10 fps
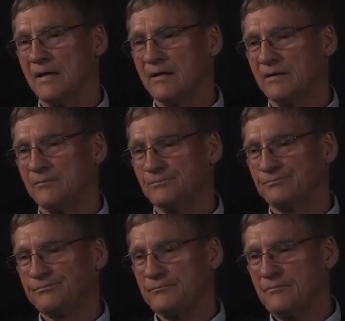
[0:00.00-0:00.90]
And
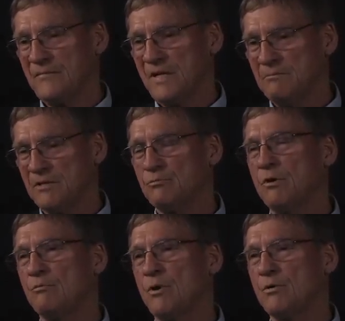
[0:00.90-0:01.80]
but
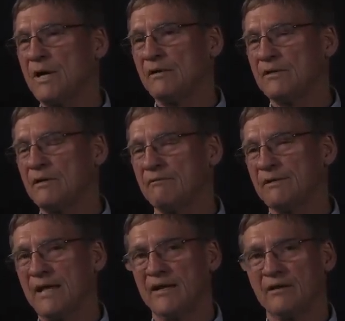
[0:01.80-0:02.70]
we were out in the
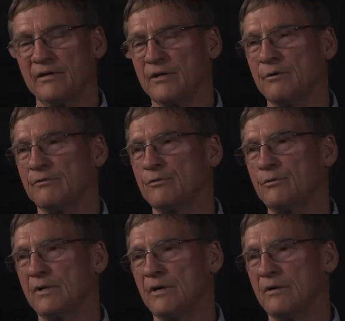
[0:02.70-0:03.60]
flat area going
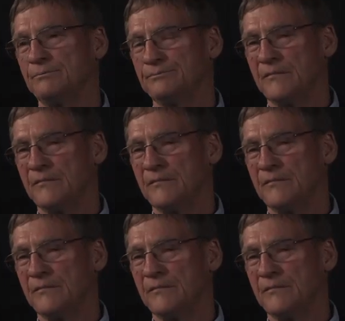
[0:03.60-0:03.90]
through there,